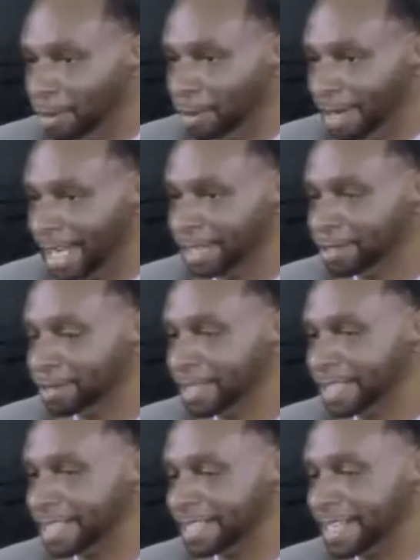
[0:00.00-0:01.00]
What I
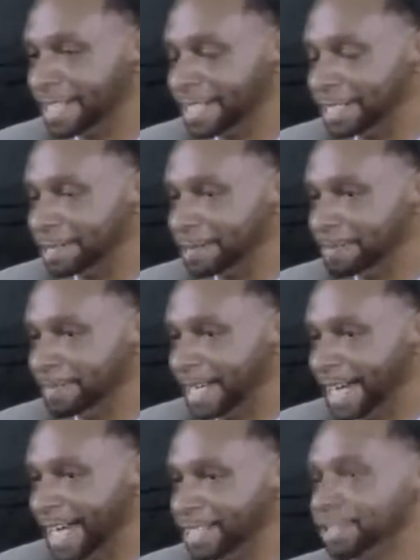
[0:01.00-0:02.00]
do is
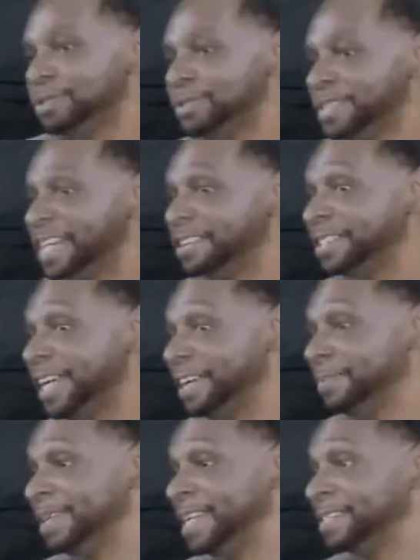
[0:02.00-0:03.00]
I use
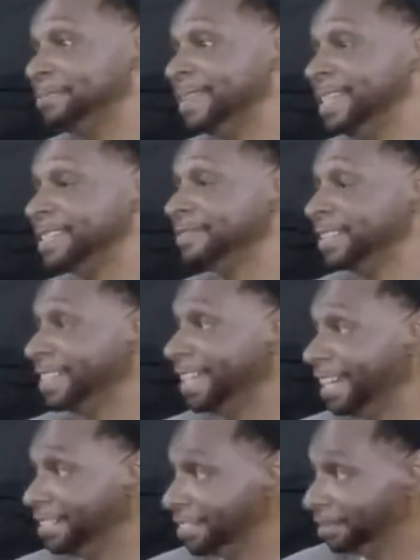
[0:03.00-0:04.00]
entertainment as a means of
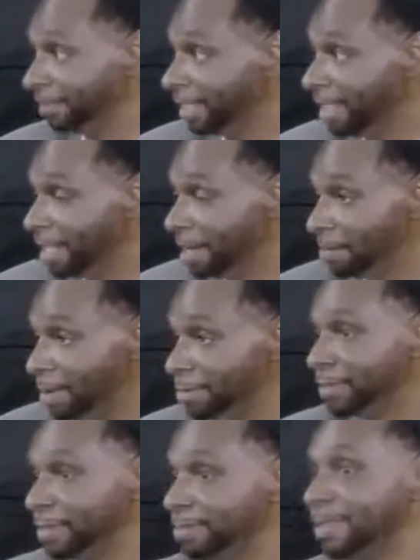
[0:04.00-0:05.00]
education.
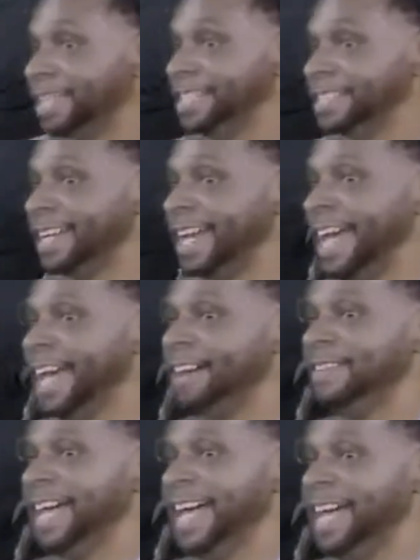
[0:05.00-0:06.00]
Most of the plays that I
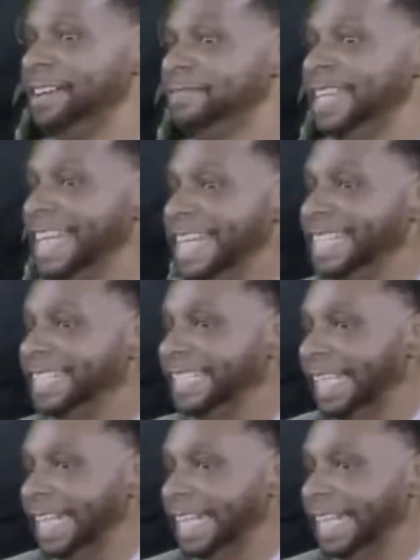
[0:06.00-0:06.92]
have a